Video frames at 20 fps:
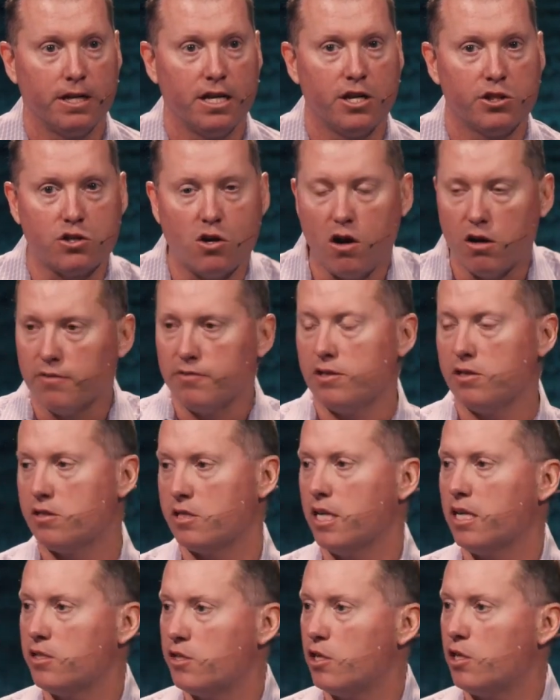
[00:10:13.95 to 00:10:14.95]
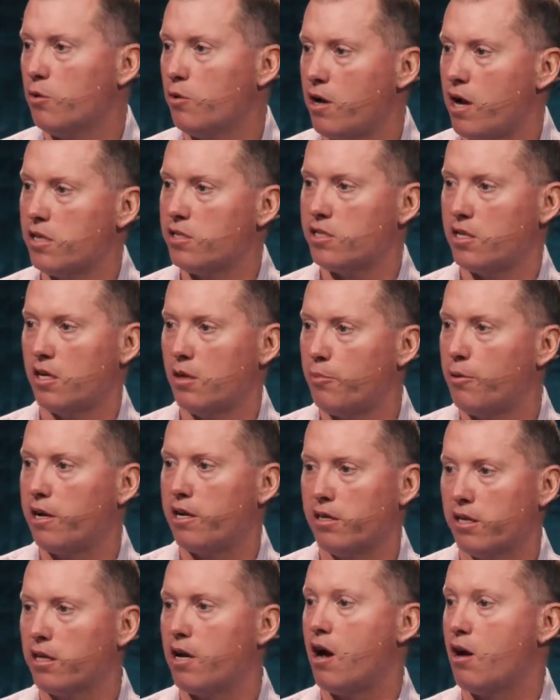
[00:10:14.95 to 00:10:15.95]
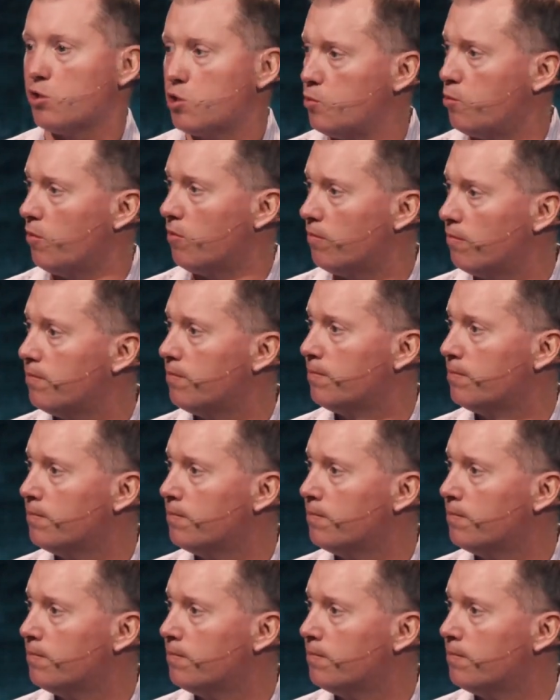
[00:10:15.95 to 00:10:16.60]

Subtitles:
And it's all of these things that you and I celebrate in the gospel.